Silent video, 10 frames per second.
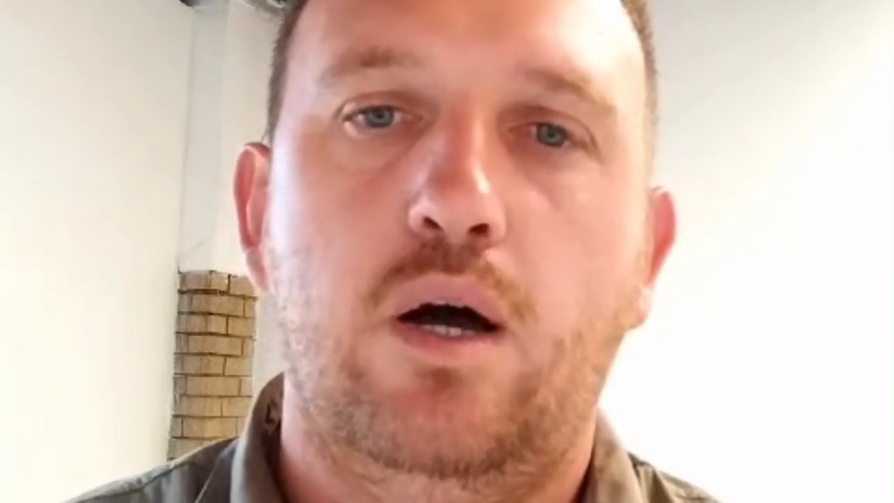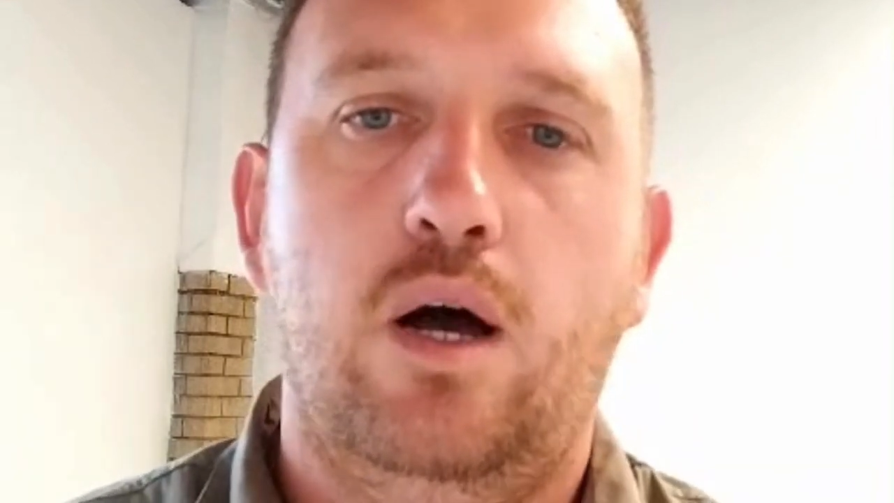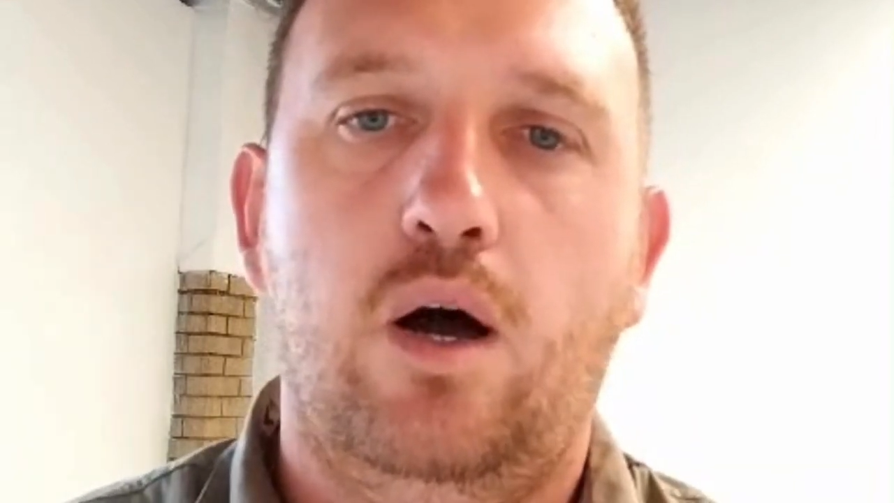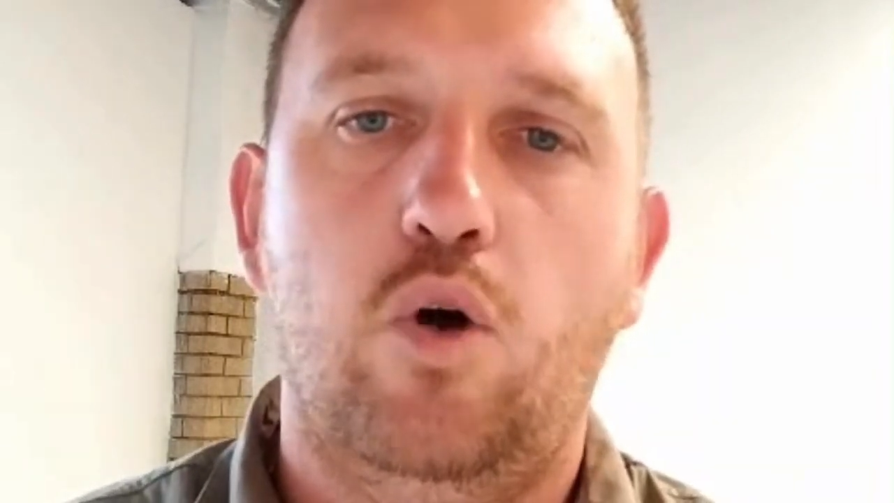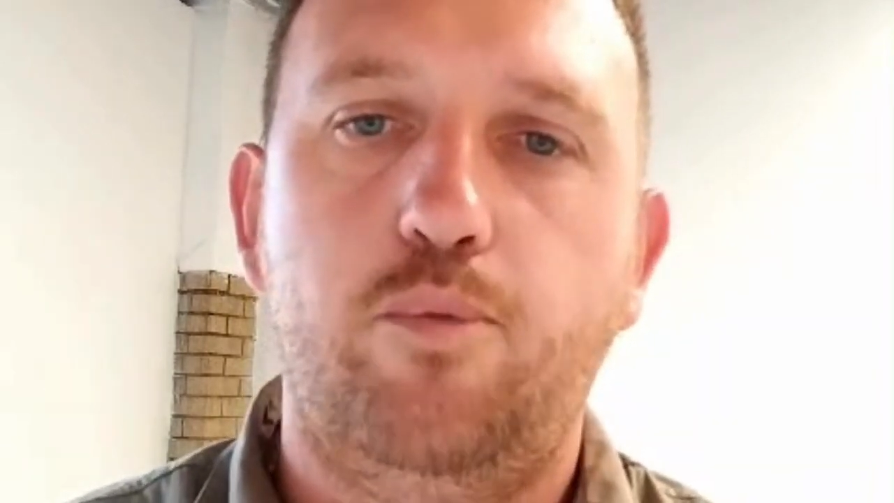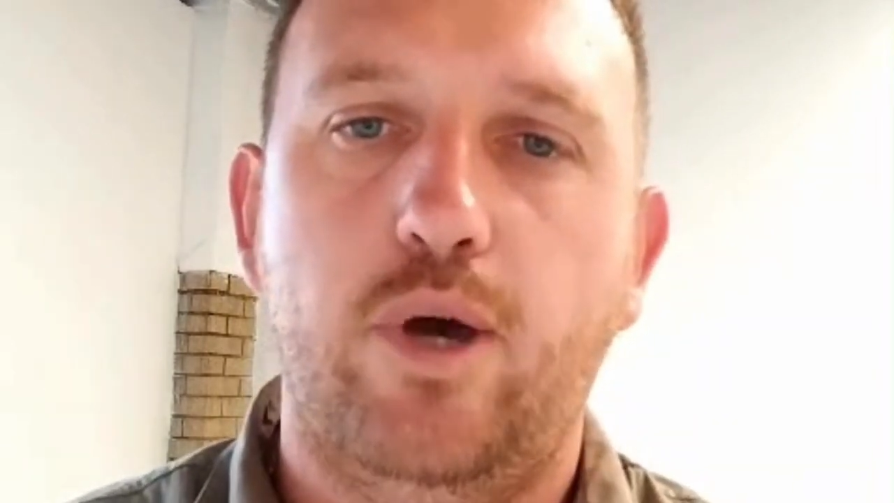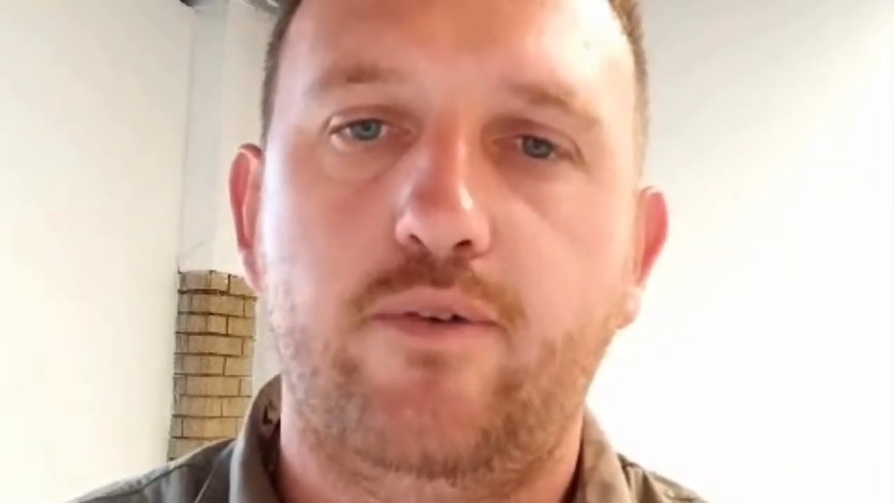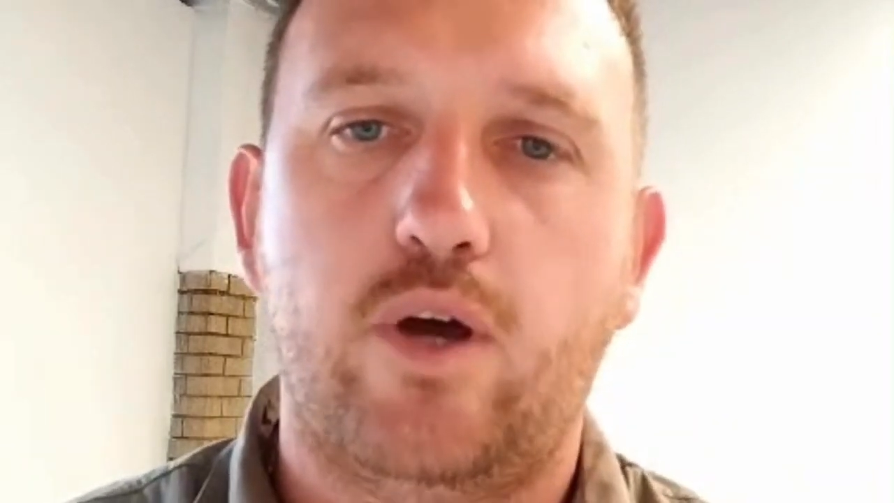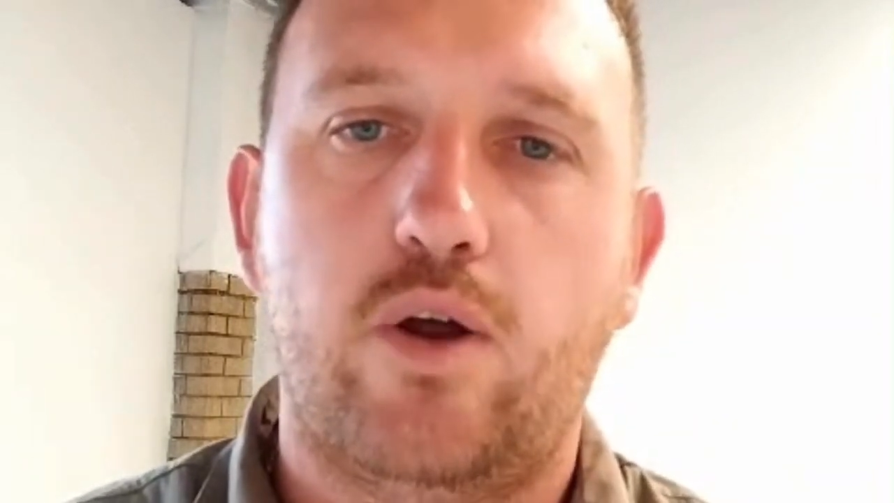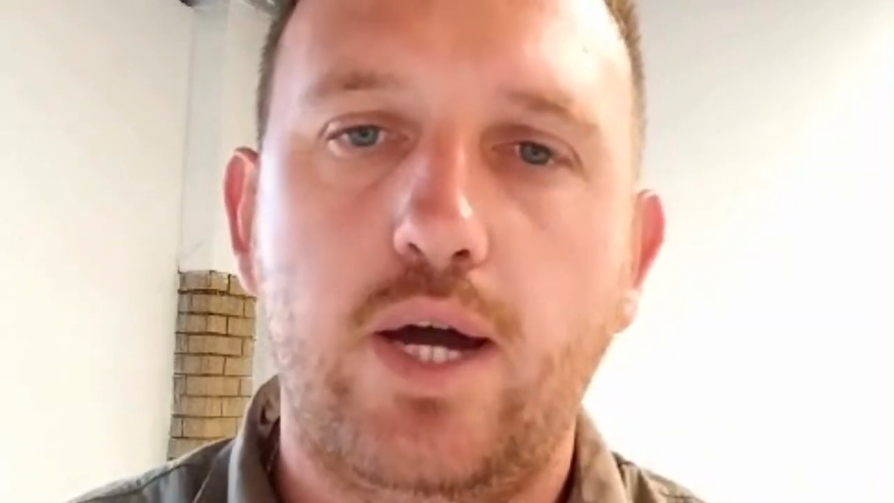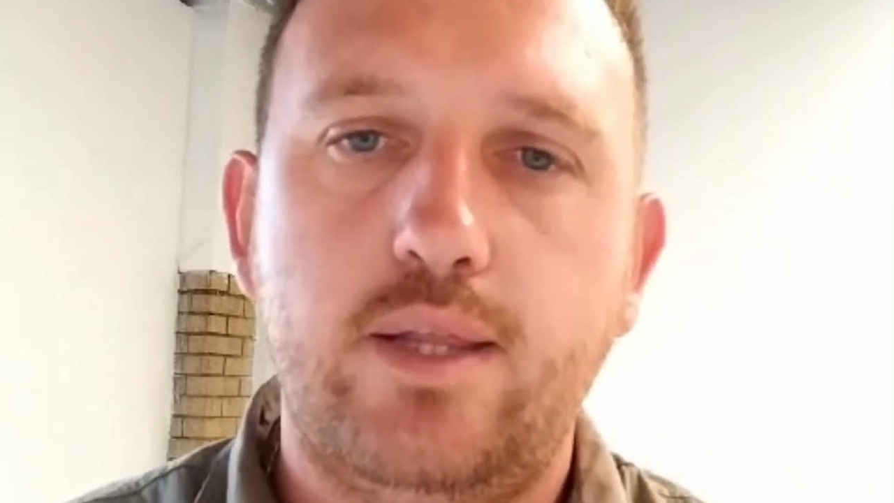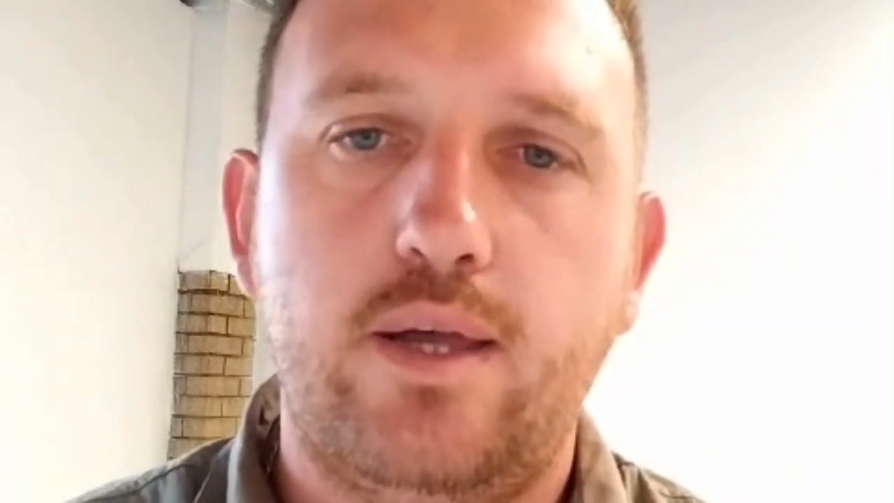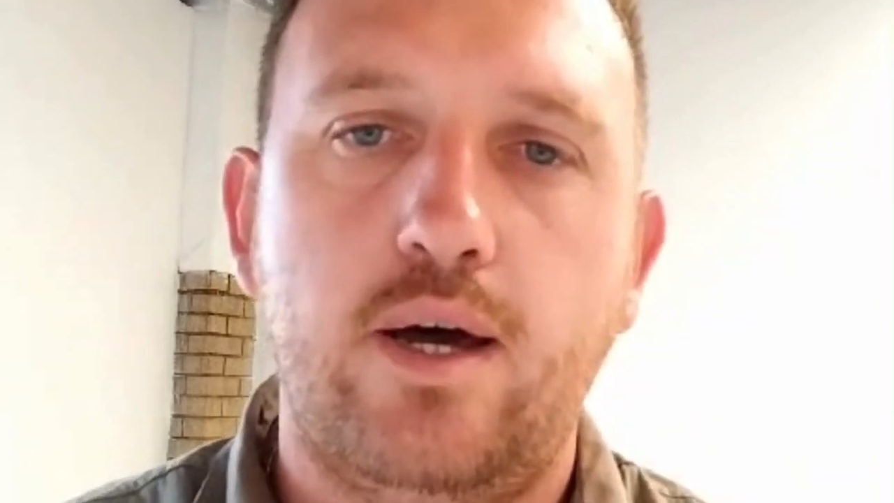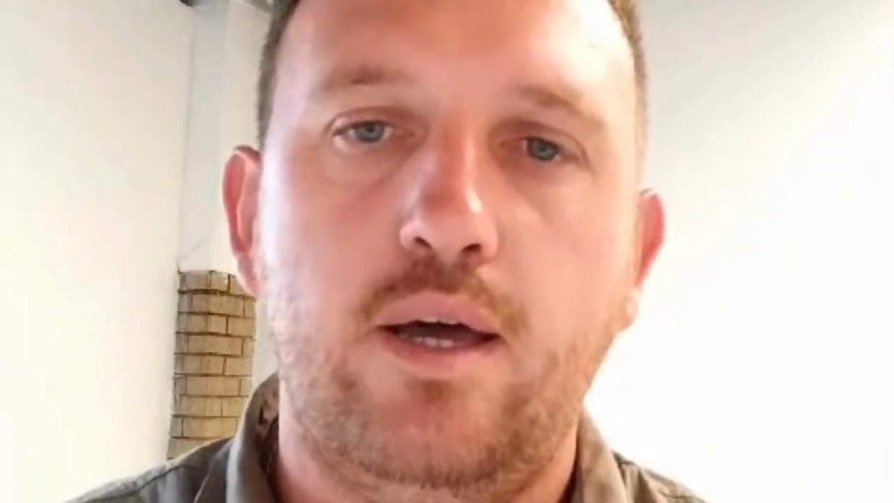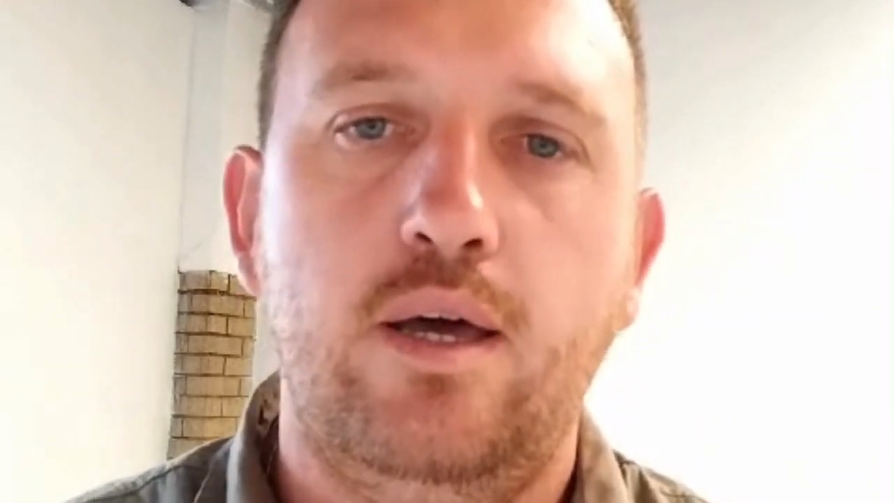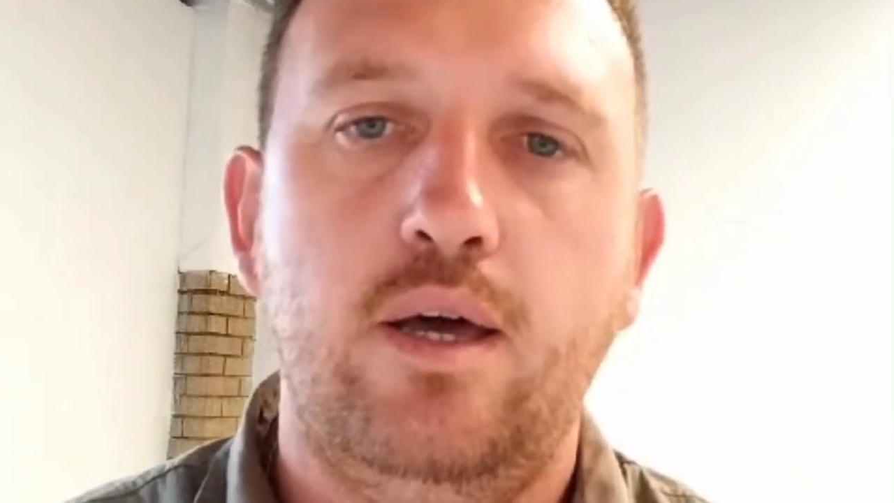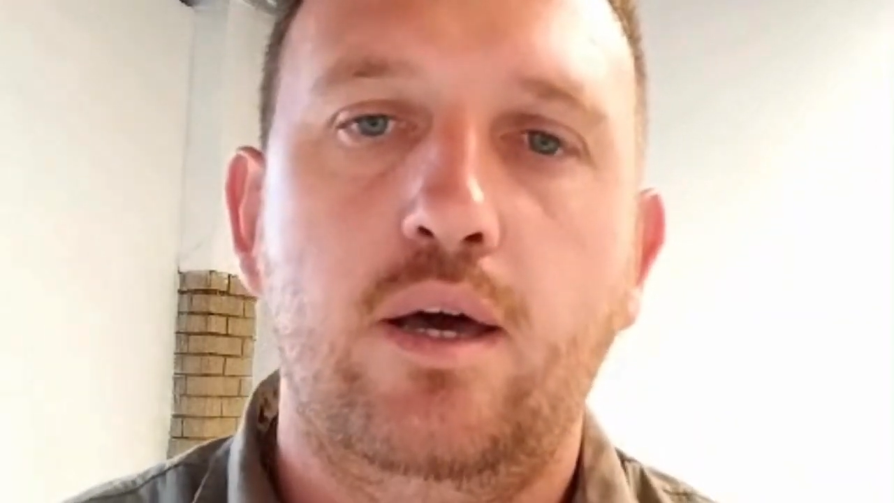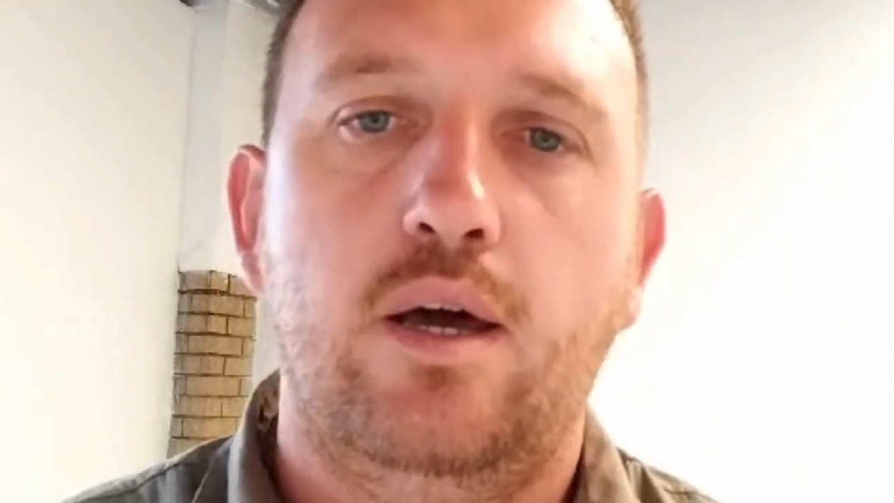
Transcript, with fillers: Uh, I uh, hope you have a great day.